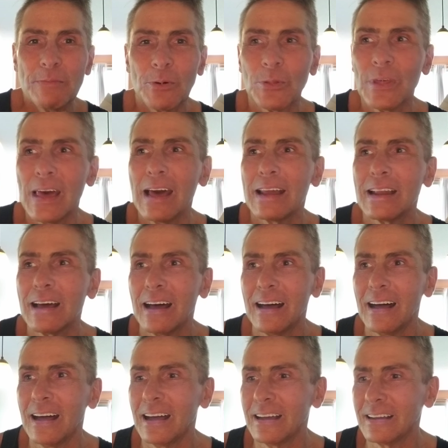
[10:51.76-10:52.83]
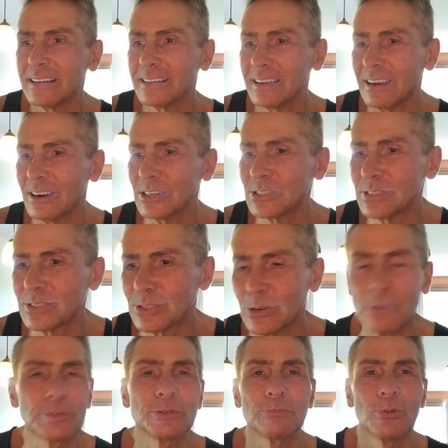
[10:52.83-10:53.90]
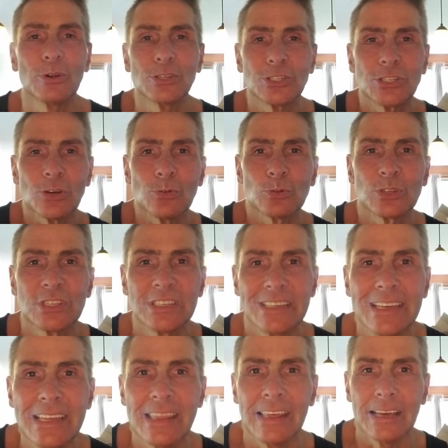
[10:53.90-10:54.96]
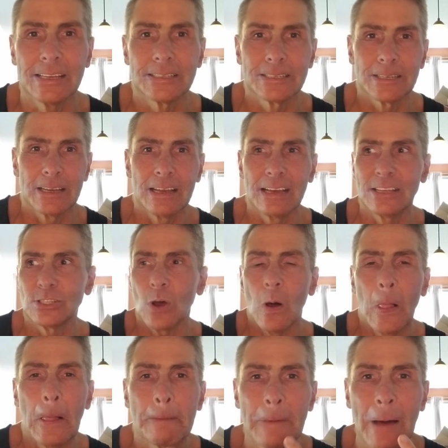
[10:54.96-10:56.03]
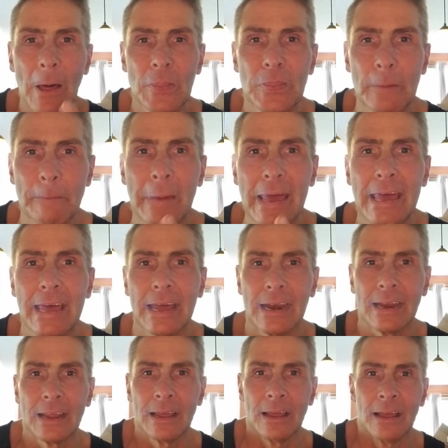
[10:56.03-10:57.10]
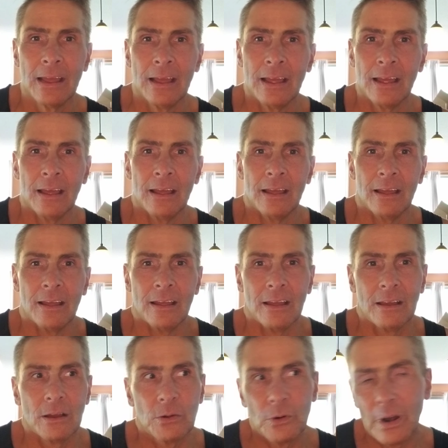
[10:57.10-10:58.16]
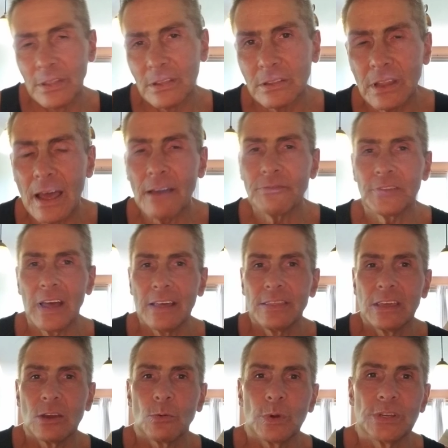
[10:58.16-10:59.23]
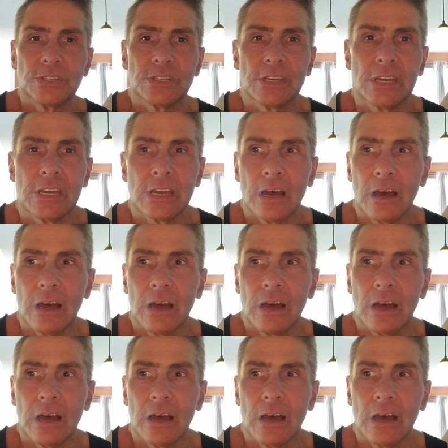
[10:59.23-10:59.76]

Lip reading: that are Trump supporters don't see this. It's all about the man. Where on the left, I think we see